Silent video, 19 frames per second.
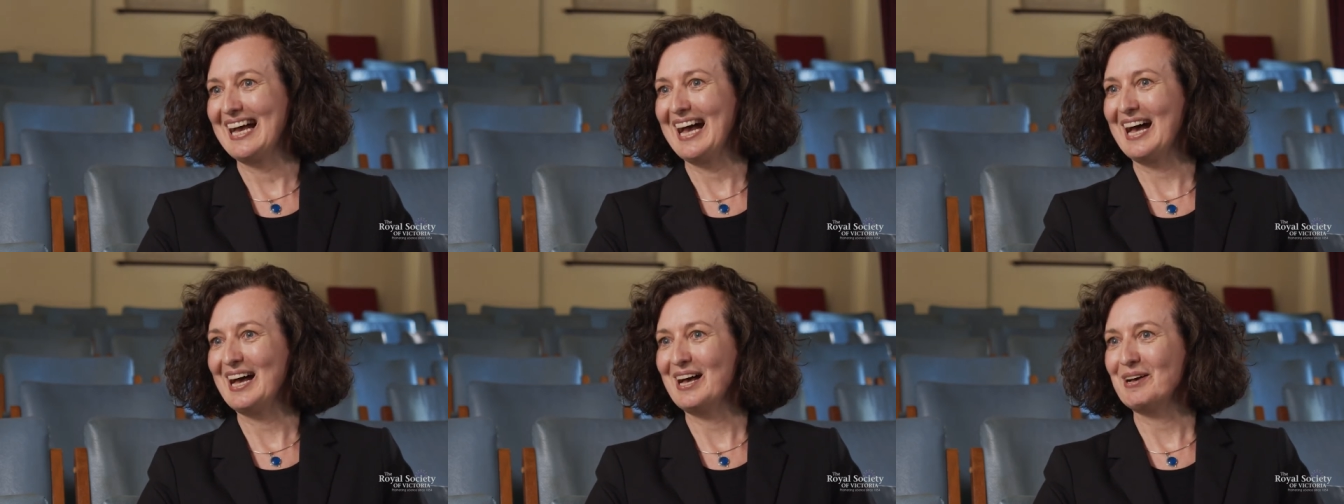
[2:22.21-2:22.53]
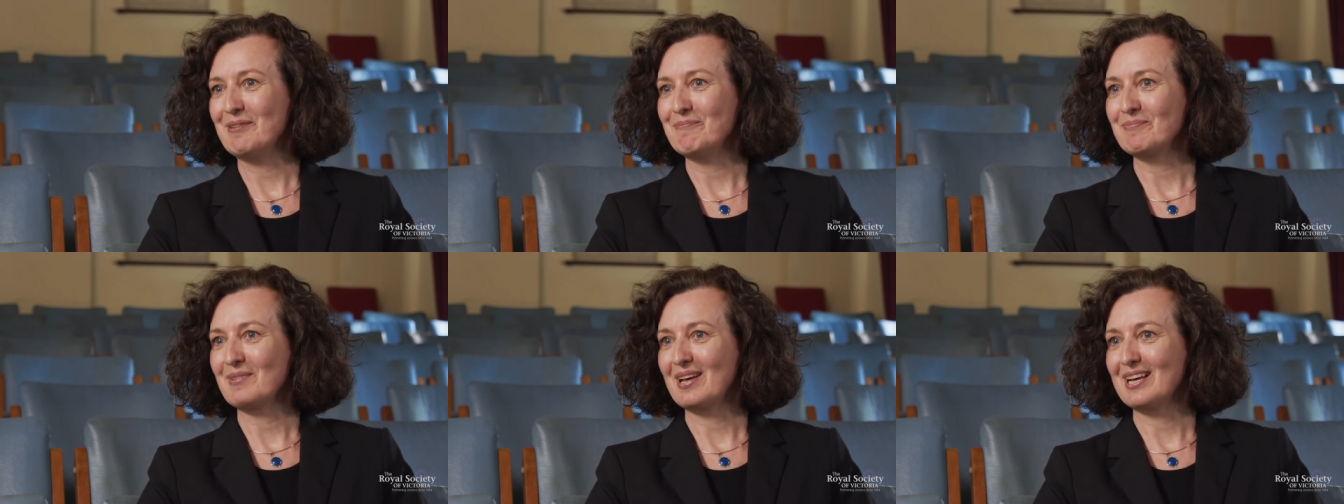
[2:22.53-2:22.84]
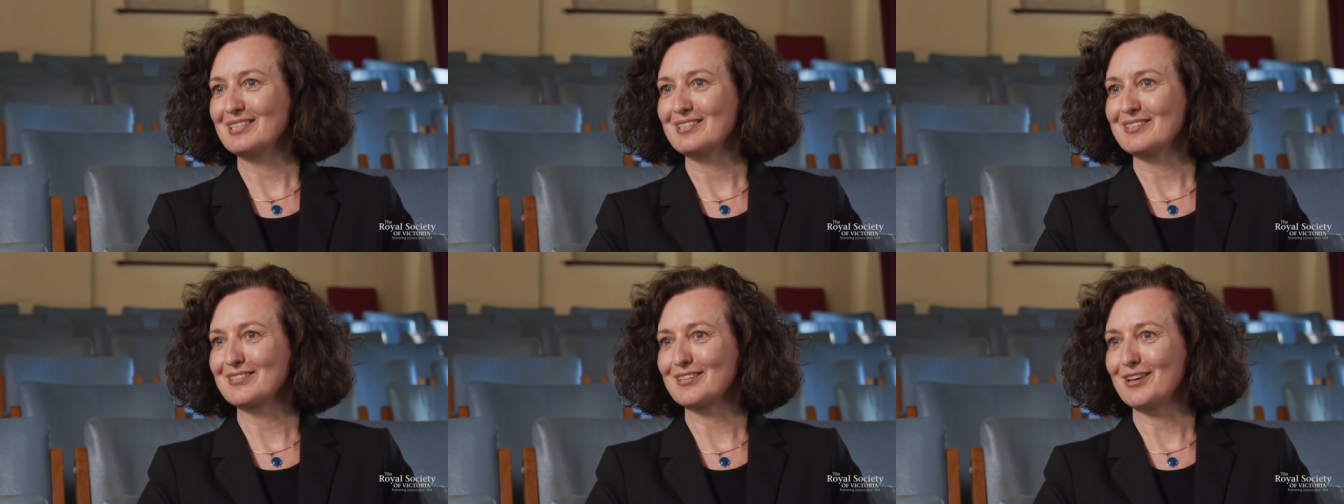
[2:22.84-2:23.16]

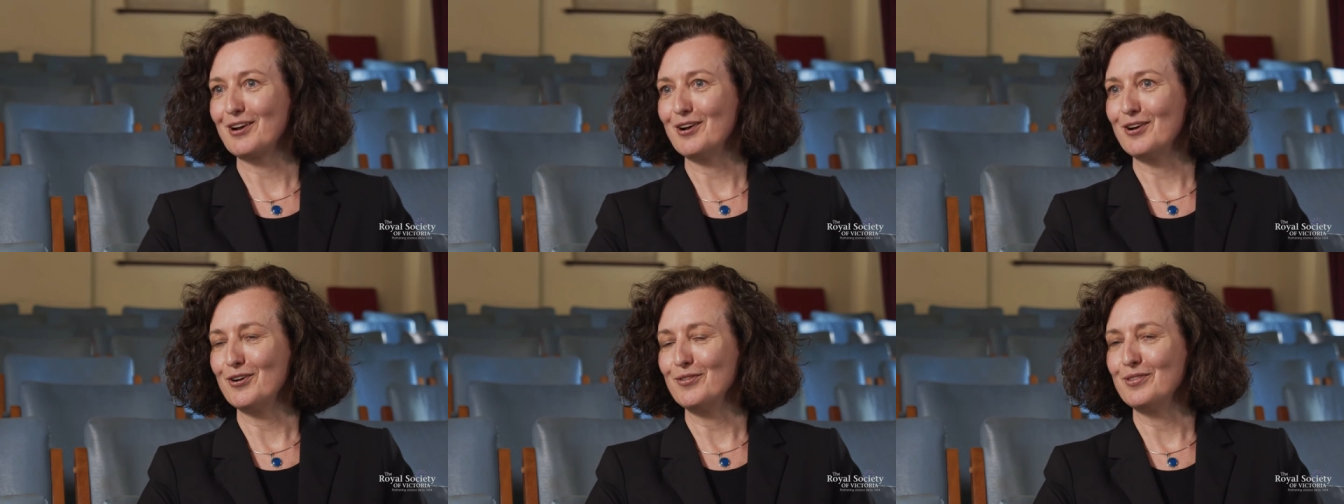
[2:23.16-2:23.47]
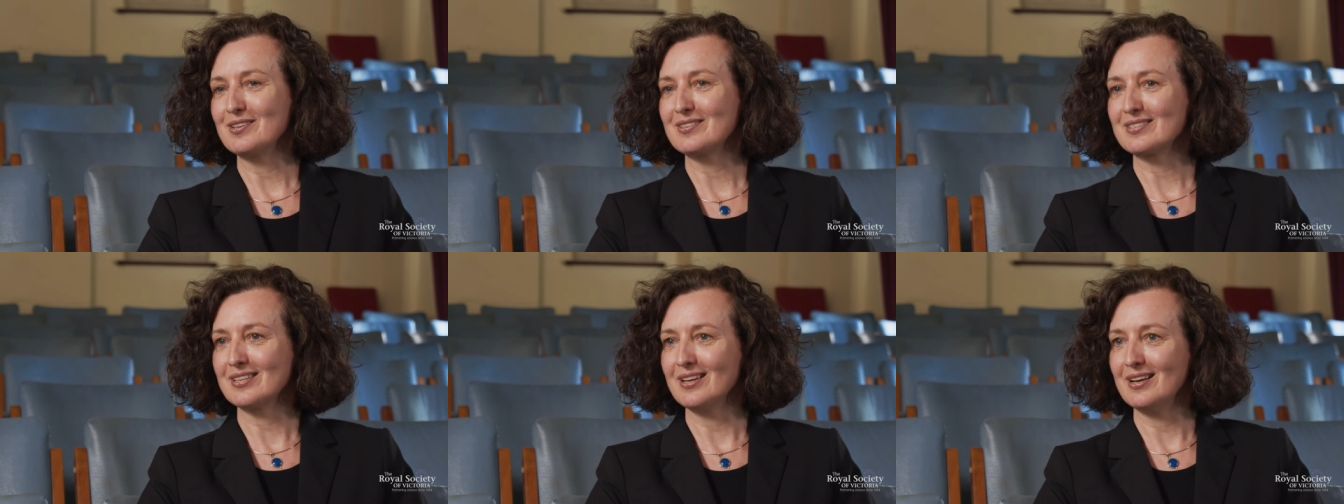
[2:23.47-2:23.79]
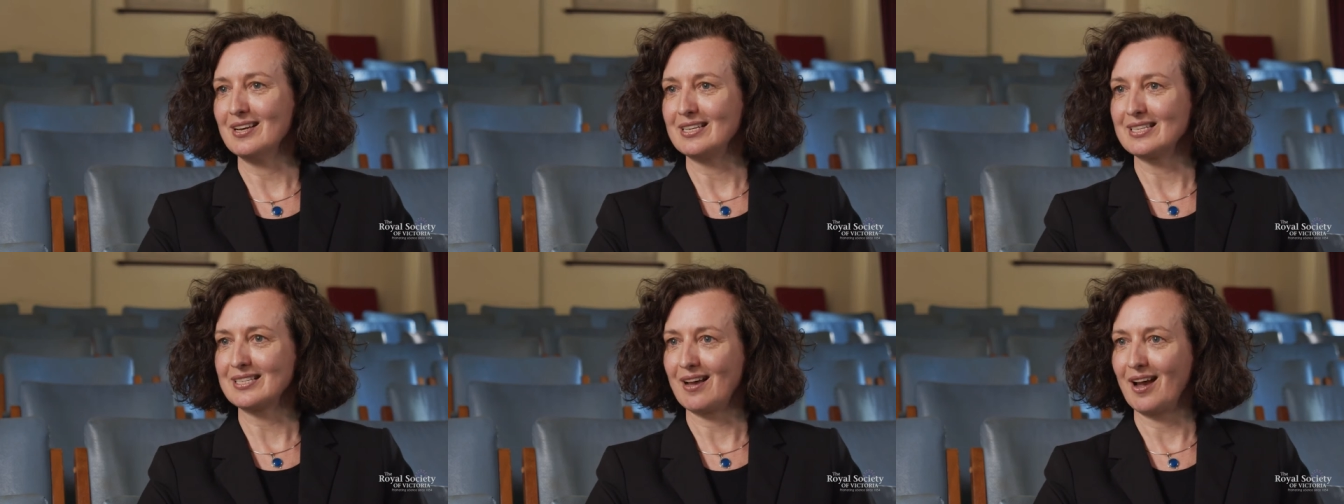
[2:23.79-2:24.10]
And so there's
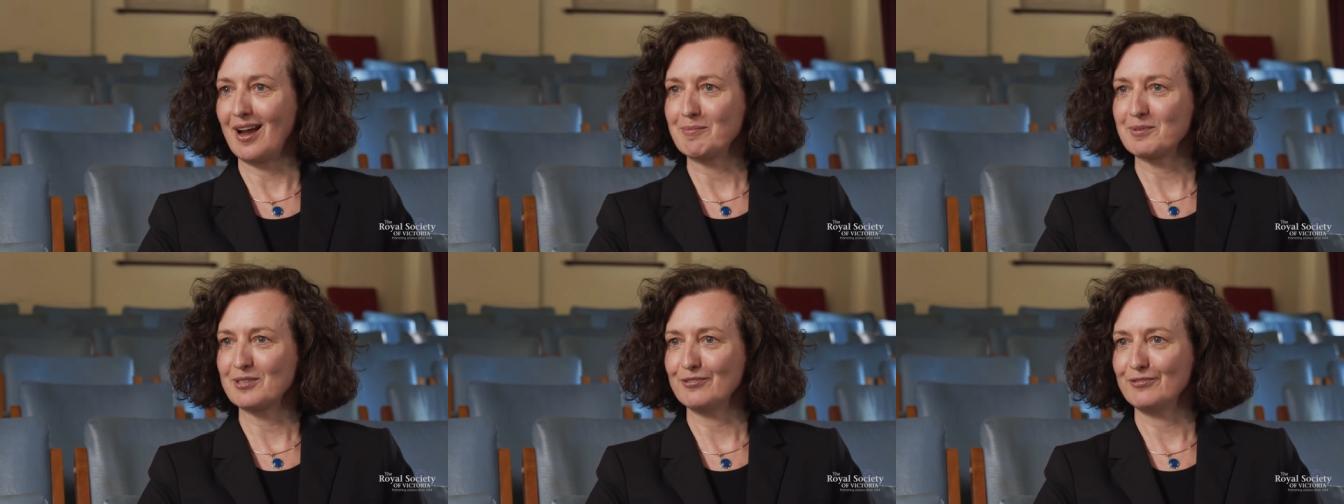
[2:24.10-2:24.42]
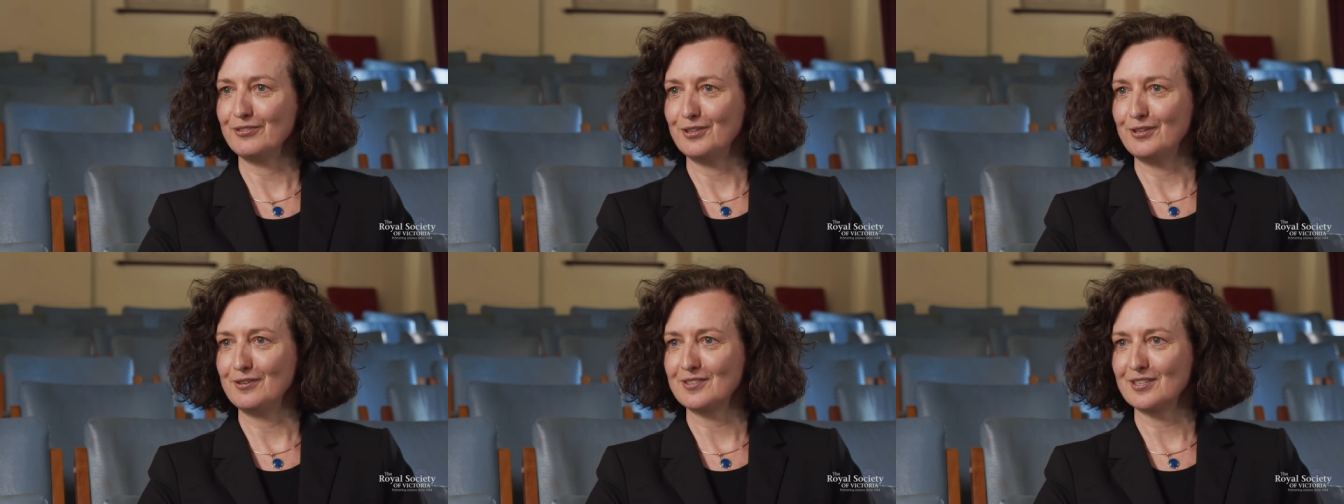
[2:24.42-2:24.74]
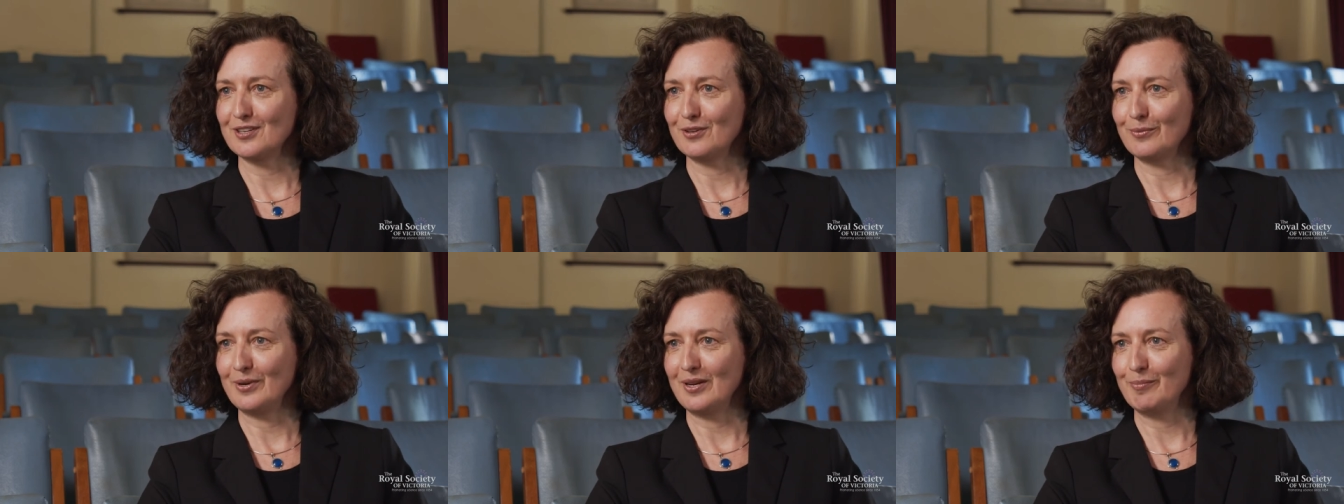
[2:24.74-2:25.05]
certain types of foods
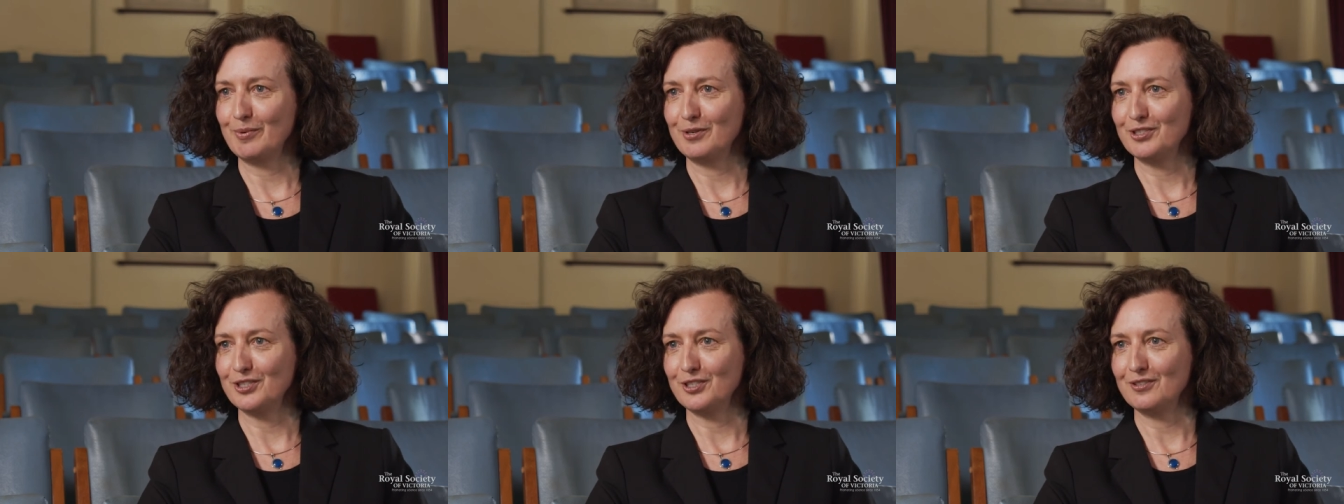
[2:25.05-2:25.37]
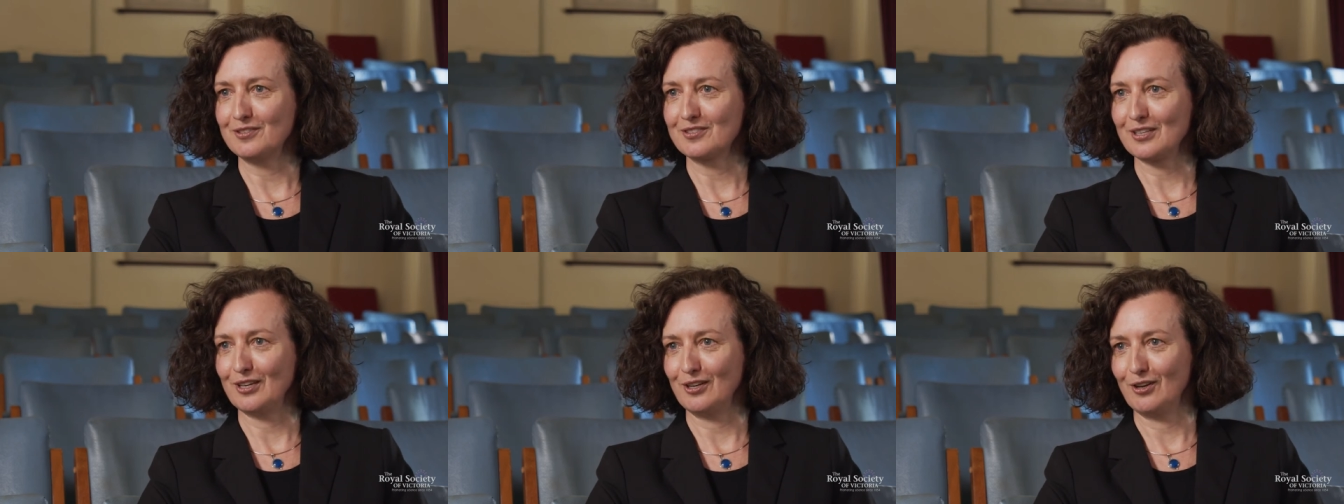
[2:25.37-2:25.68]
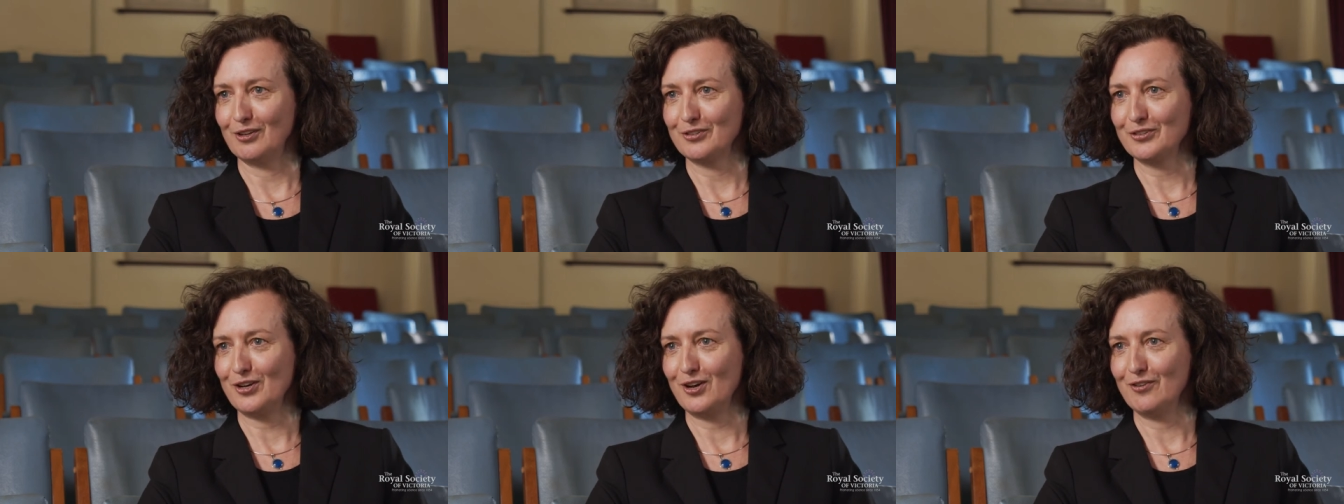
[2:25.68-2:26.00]
that we produce a
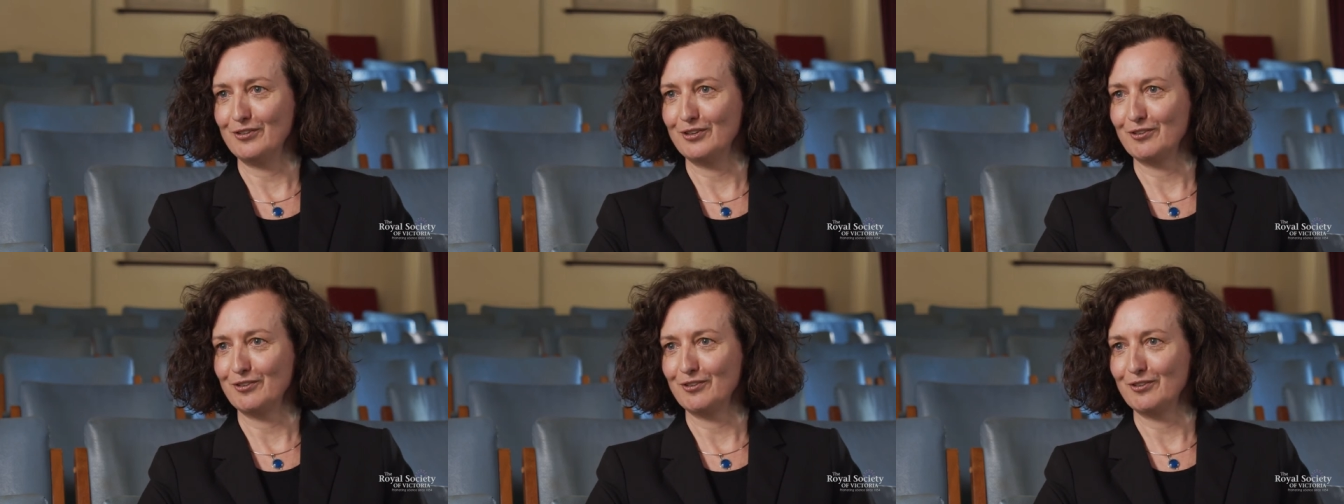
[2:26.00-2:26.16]
lot of.